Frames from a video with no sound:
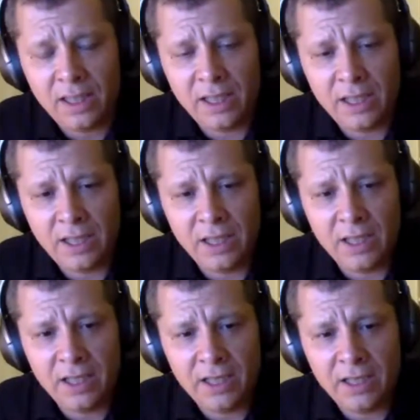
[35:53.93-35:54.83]

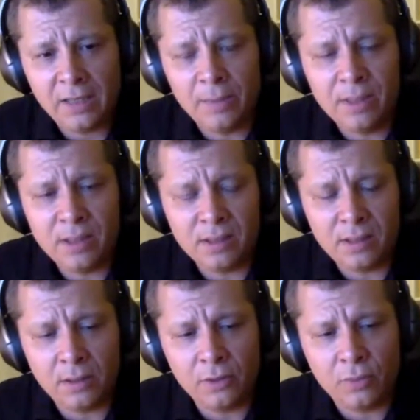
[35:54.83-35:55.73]
a business,
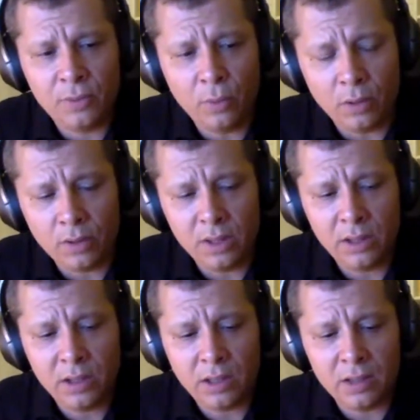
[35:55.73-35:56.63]
in order to be
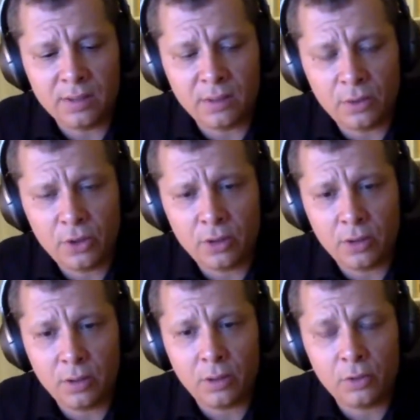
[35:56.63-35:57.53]
working, and a solution
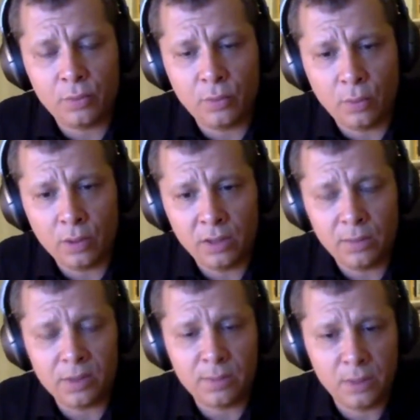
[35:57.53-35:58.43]
in order to be working,
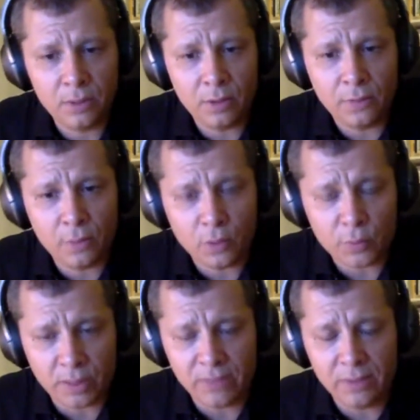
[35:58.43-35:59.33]
must be, you know, of course,
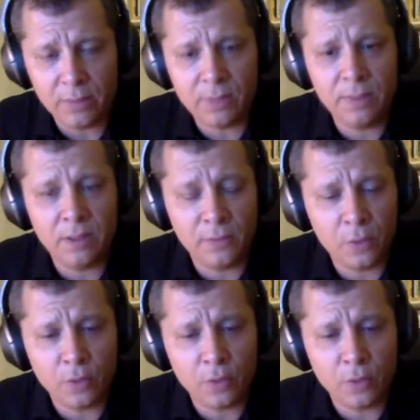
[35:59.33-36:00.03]
private, must be, of